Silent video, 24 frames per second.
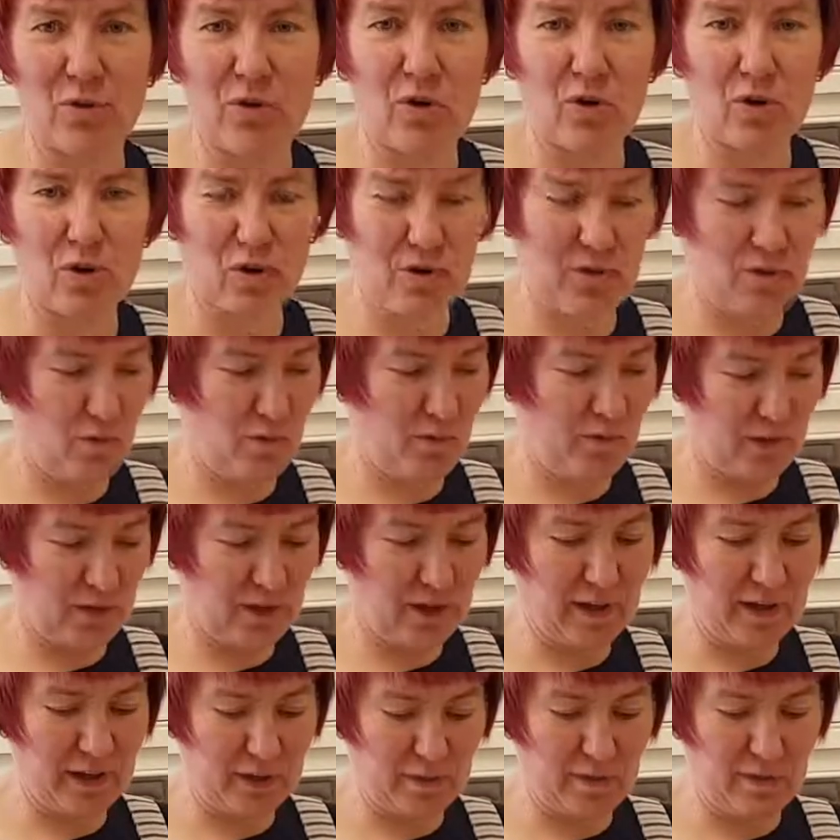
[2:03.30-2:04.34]
cut your
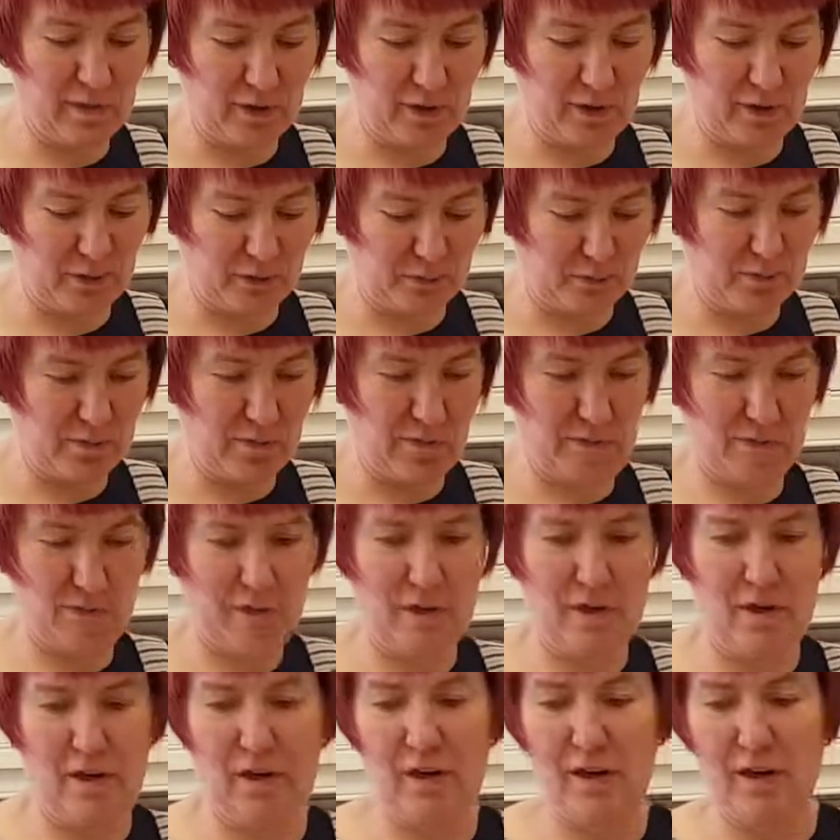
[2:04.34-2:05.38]
cling film
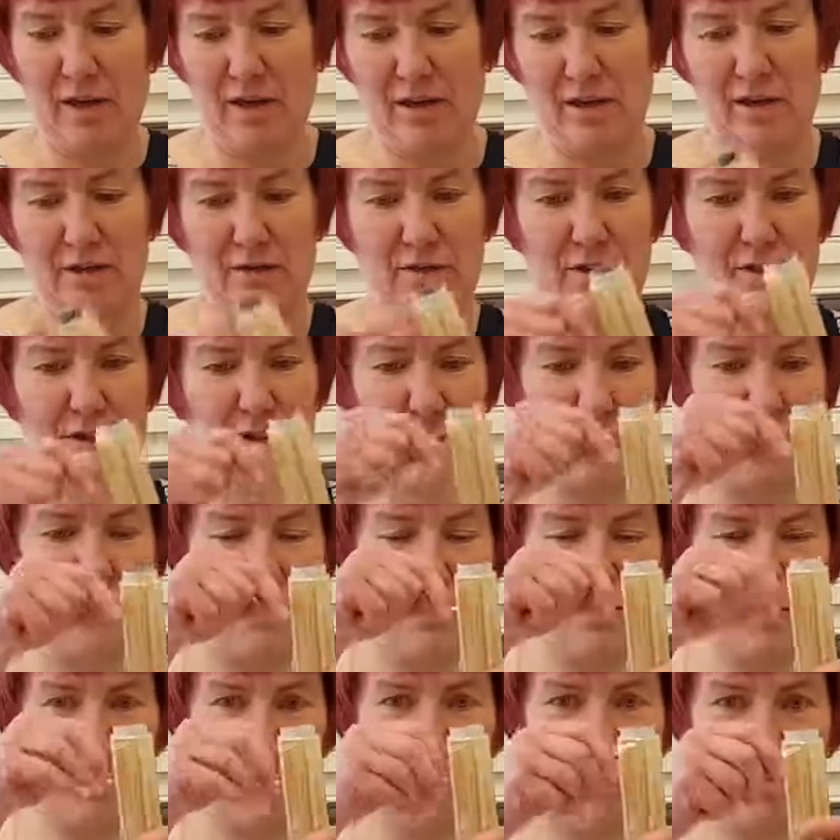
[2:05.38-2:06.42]
is if you
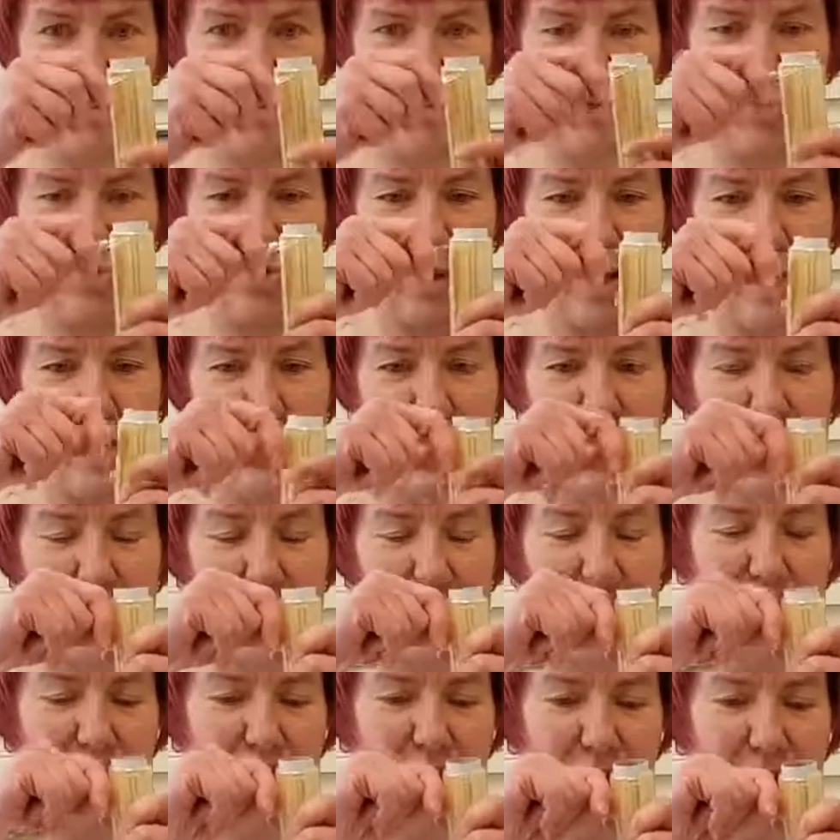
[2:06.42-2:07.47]
keep it up
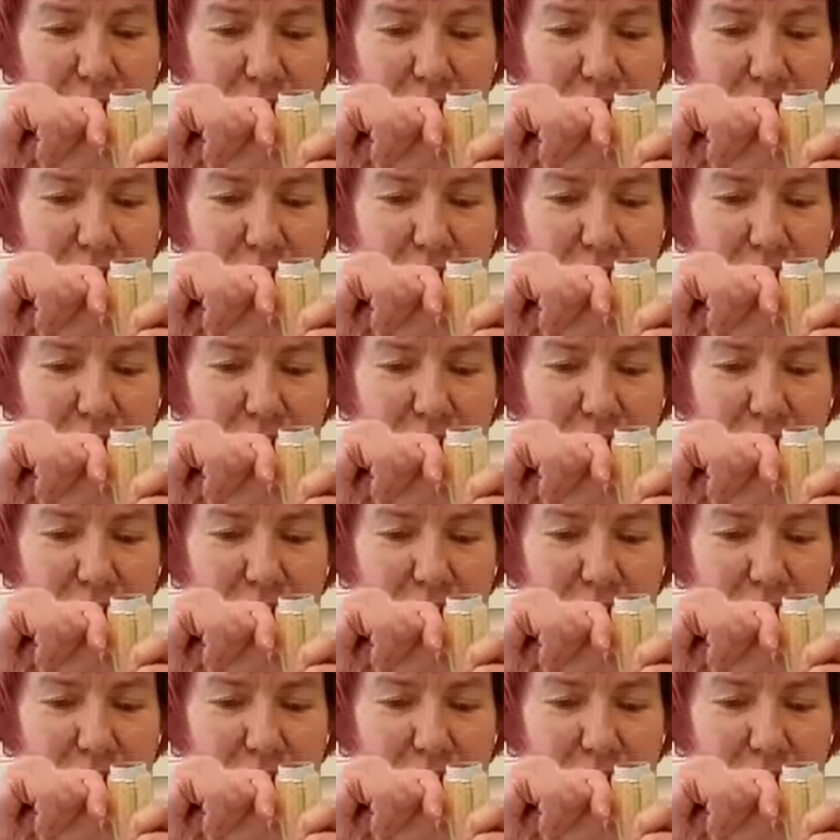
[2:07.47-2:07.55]
straight,